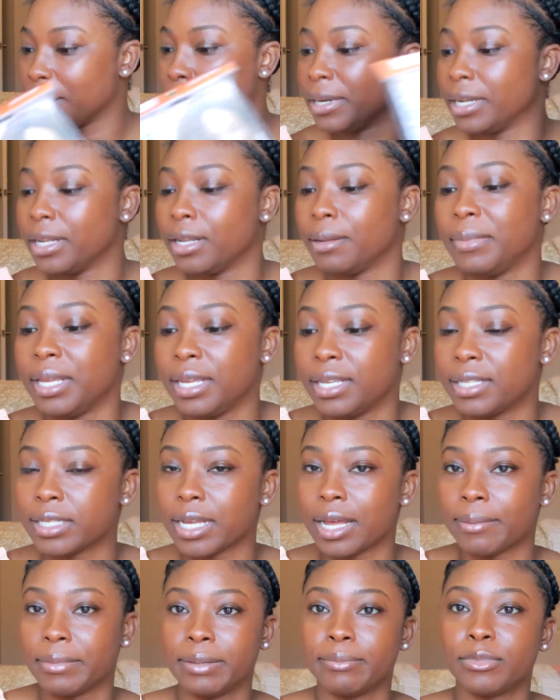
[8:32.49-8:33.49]
But in the
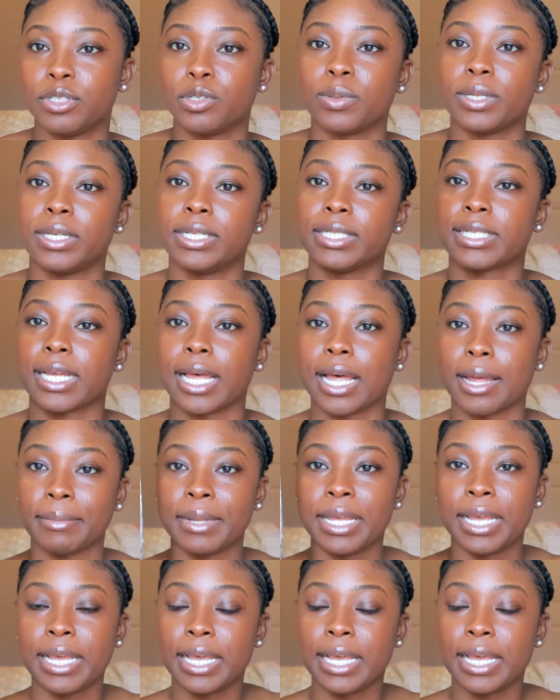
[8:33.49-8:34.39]
meantime, in between time,